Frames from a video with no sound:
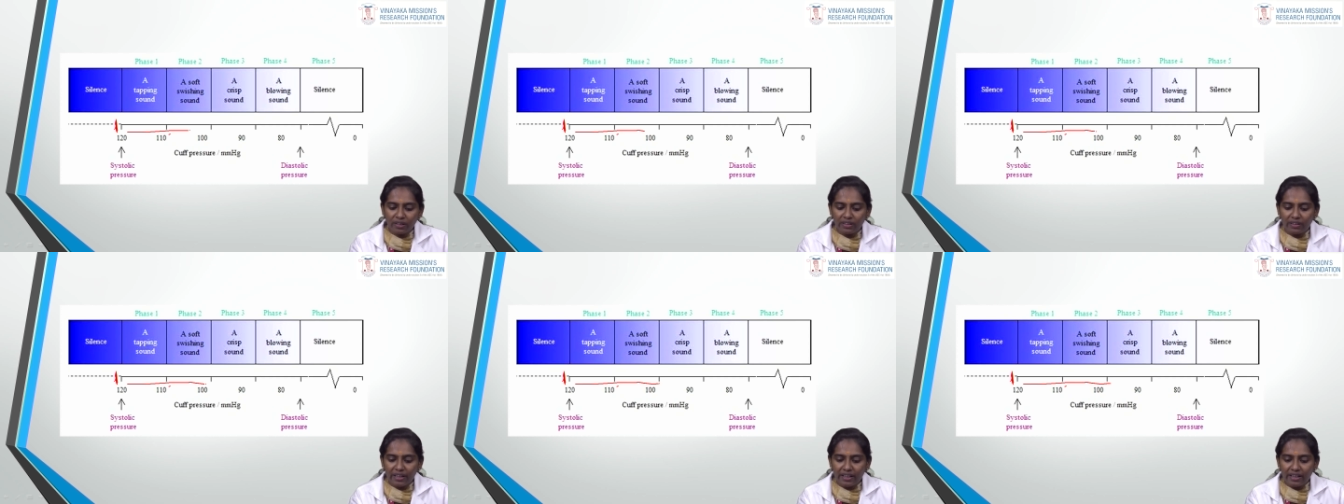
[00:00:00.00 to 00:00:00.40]

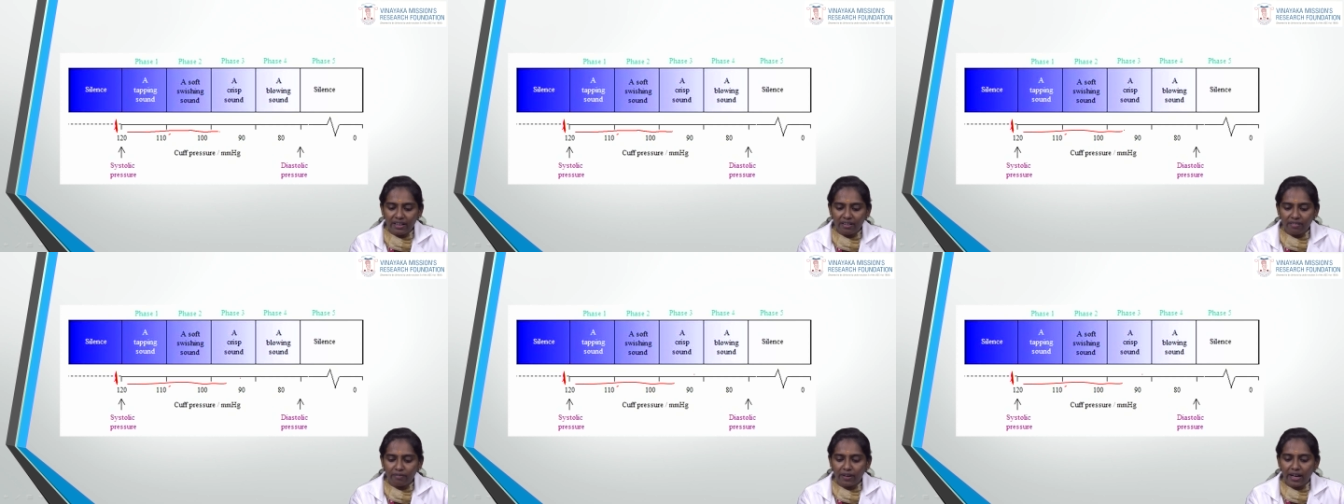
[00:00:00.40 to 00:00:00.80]
Then
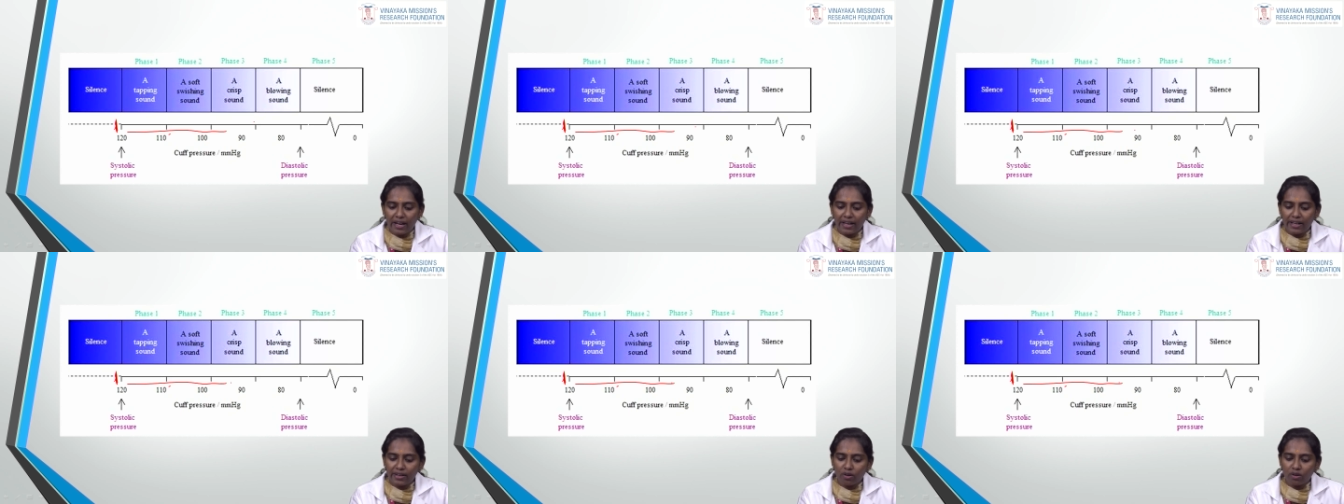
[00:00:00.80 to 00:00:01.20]

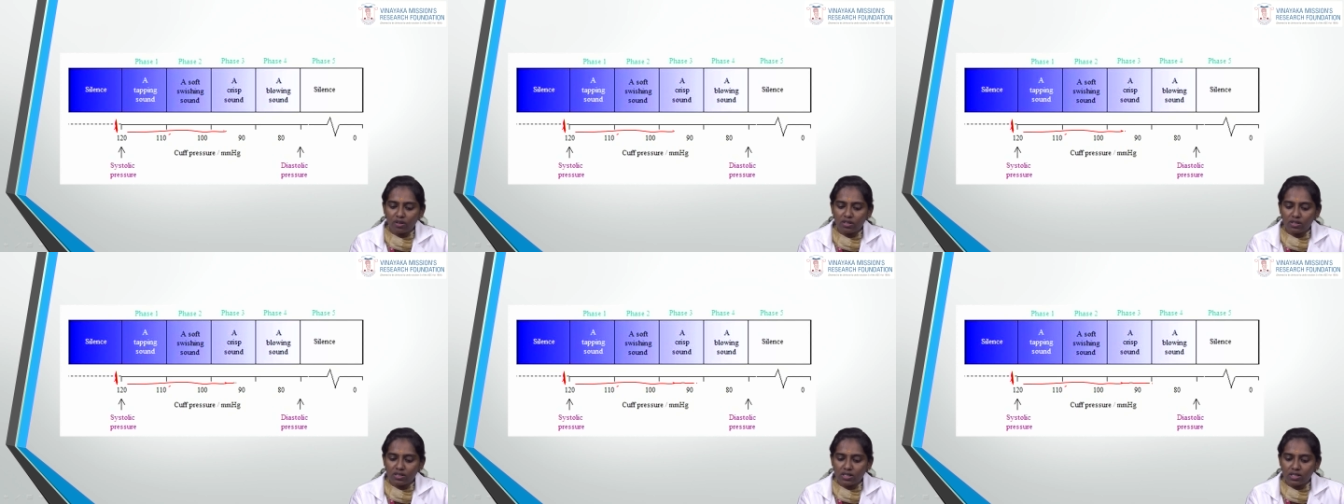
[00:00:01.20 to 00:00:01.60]
where
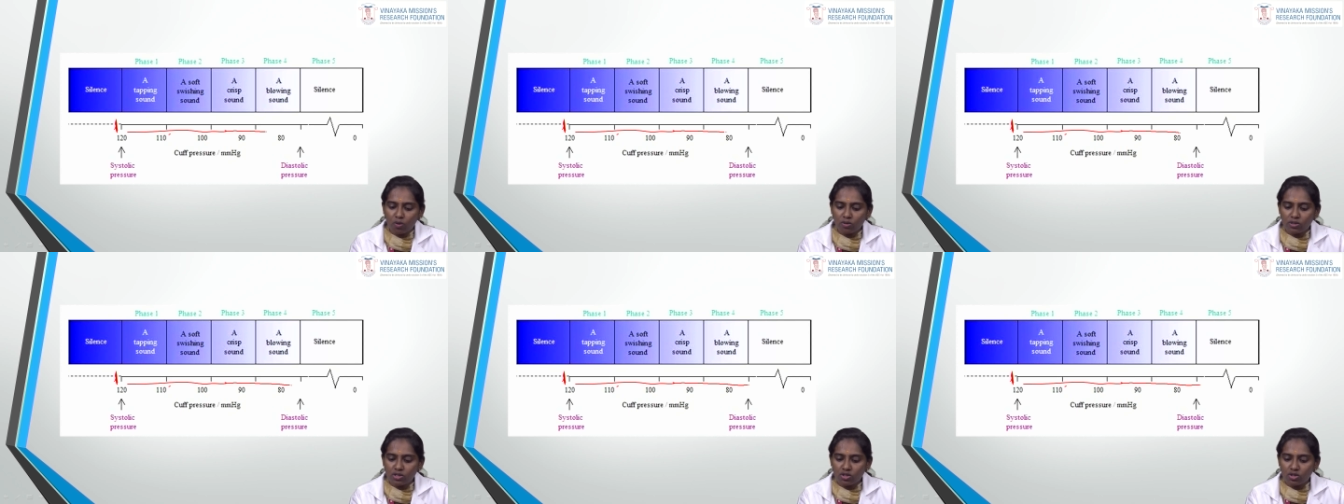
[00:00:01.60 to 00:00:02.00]
your
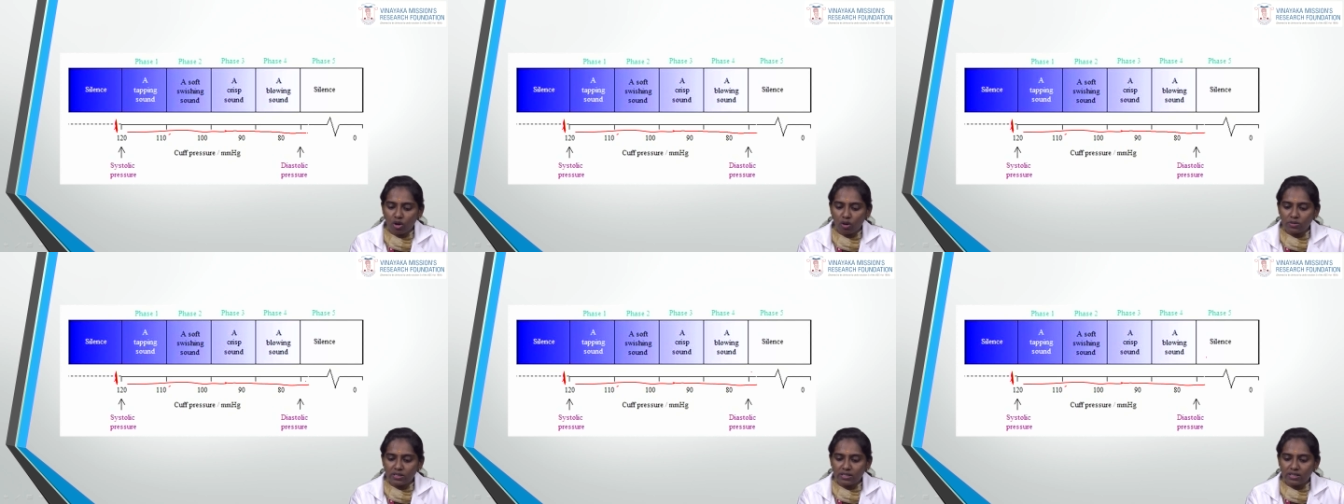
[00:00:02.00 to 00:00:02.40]
sound
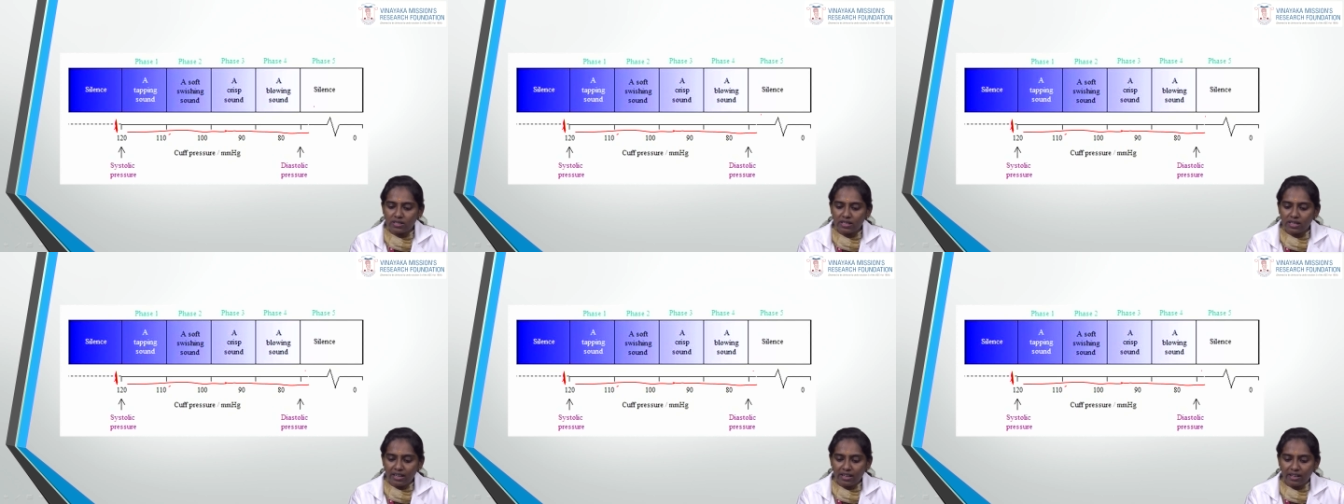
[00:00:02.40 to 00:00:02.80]
stops is
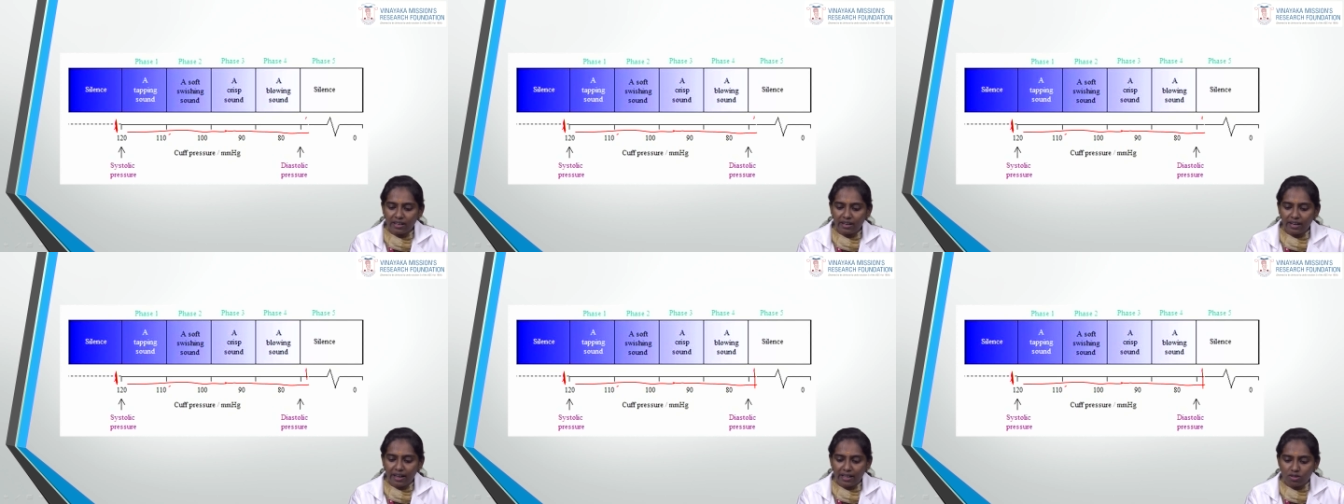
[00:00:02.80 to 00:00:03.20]
the
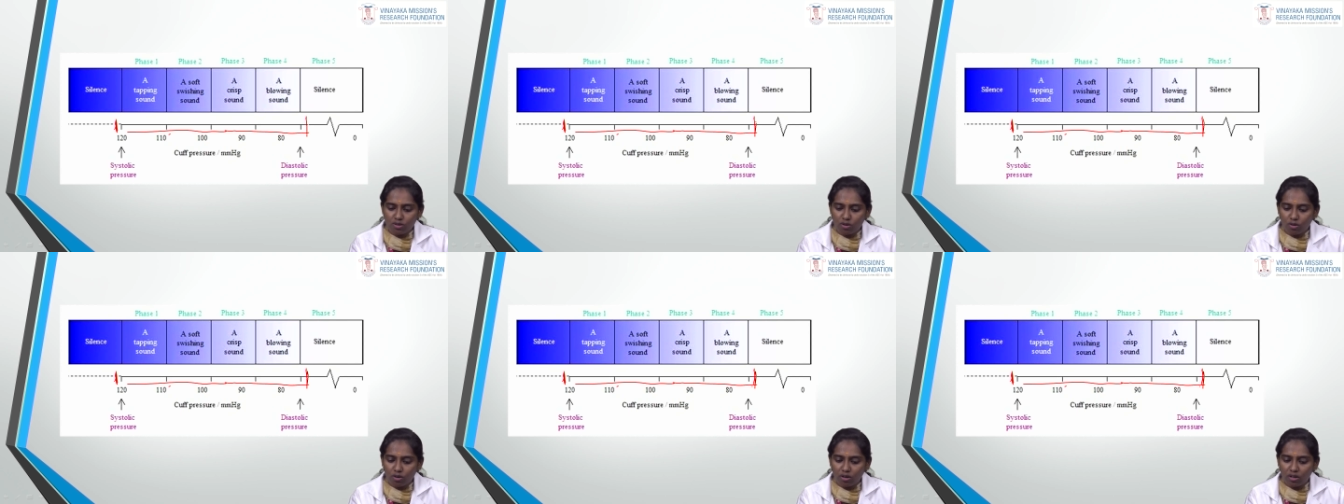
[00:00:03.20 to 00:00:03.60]

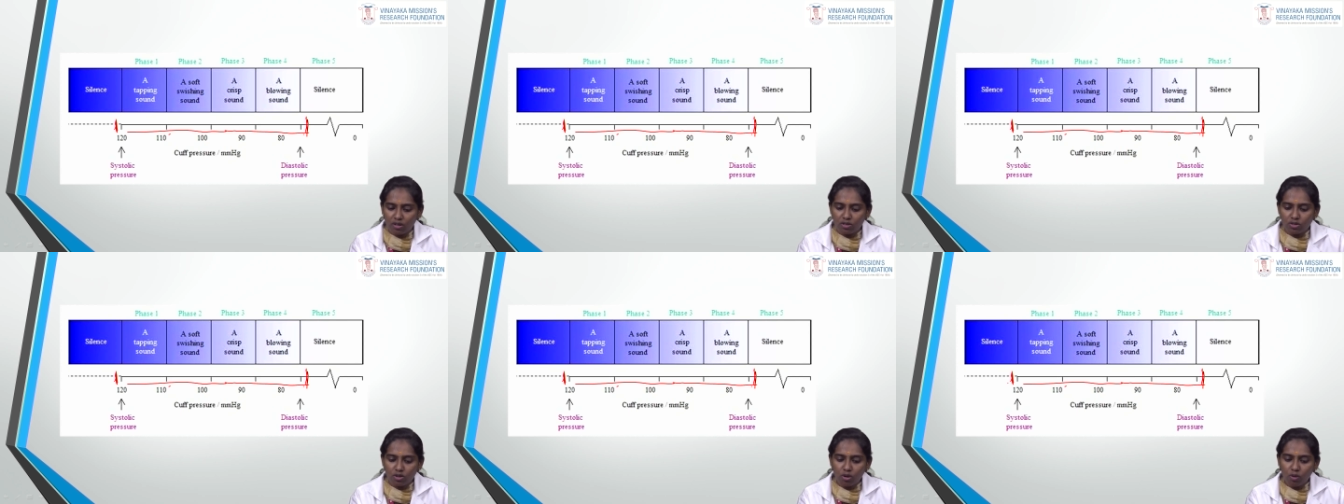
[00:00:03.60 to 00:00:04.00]
diastole.
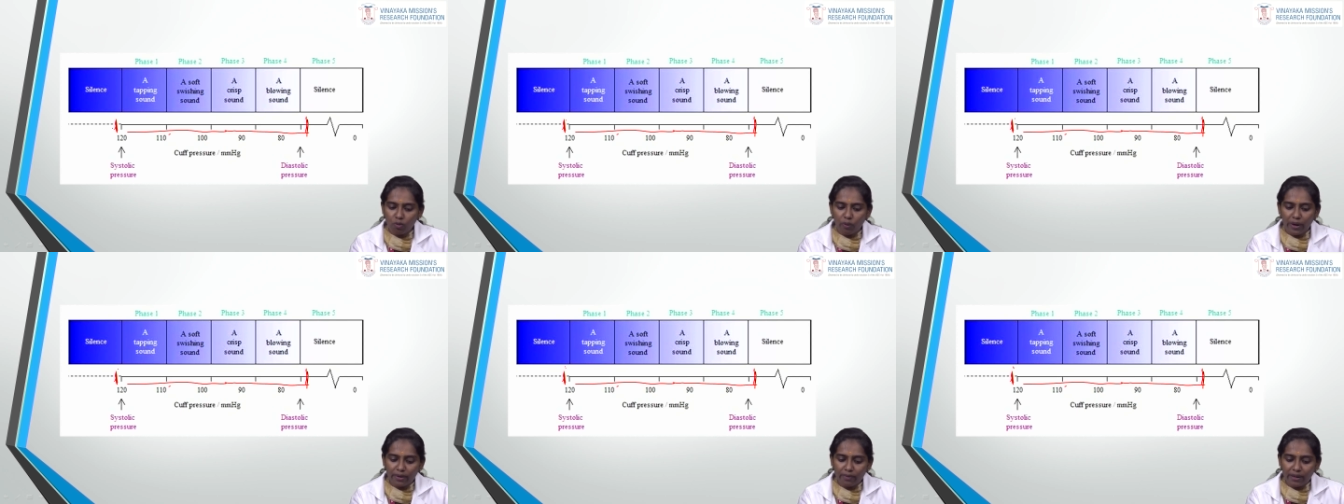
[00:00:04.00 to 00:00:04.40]
So
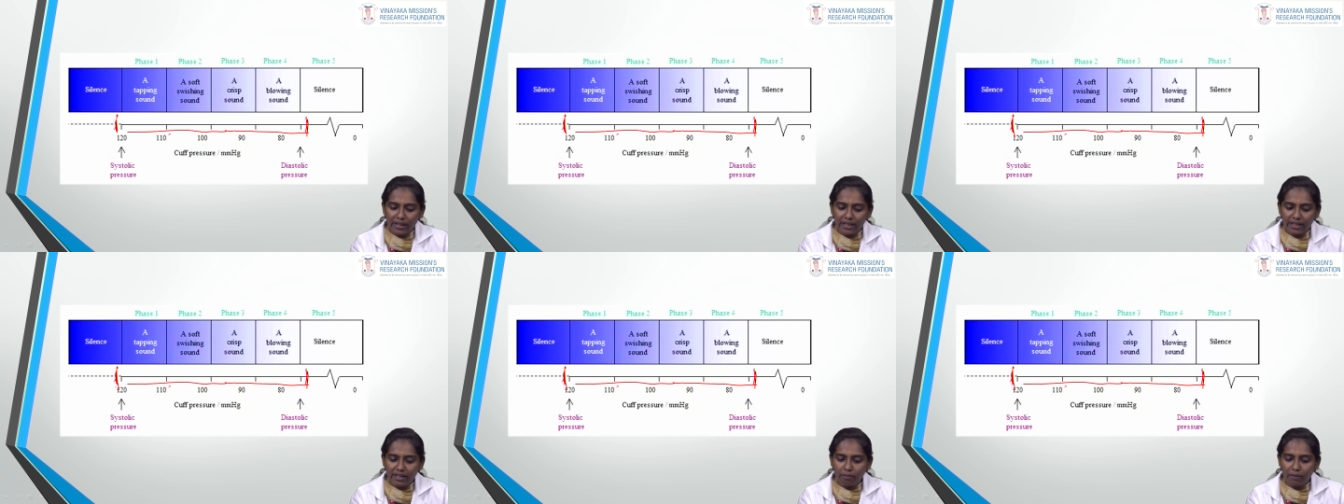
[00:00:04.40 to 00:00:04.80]

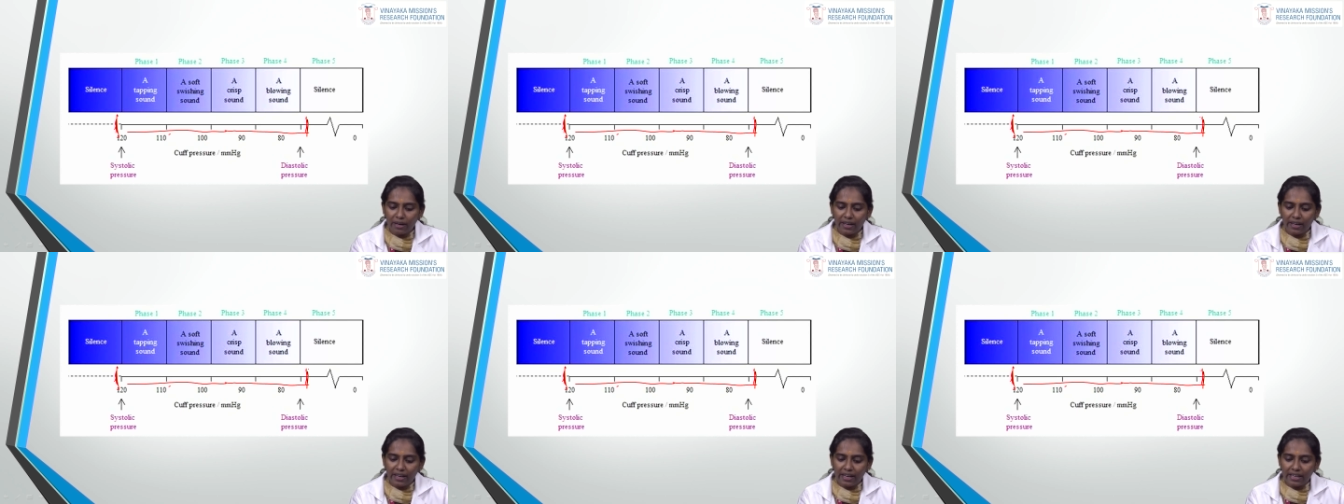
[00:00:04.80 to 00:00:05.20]
120
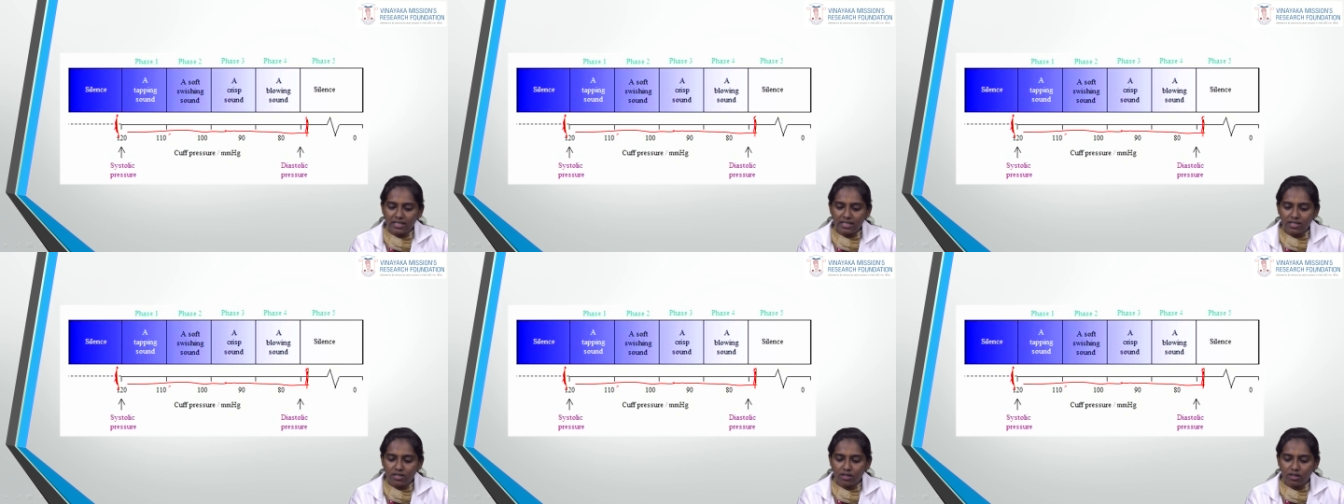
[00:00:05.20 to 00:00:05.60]
by
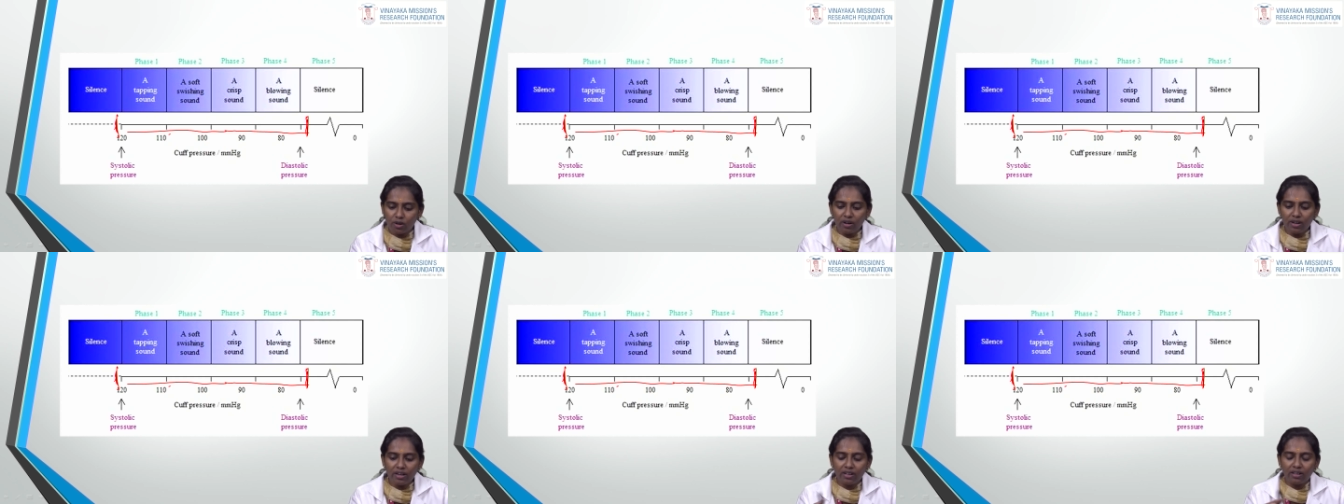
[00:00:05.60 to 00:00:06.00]
80 is
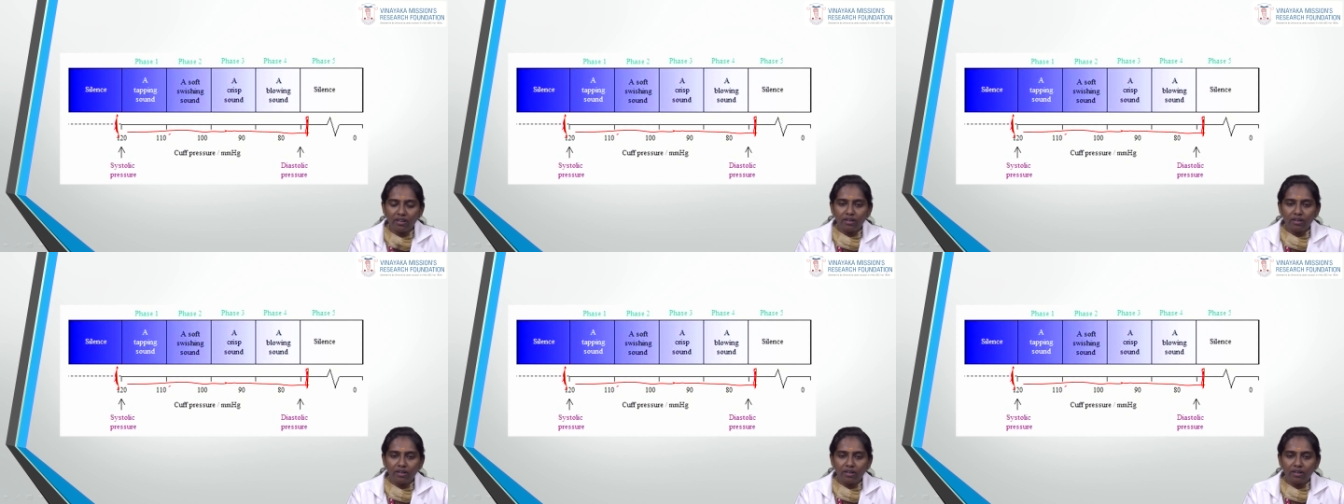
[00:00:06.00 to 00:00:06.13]
your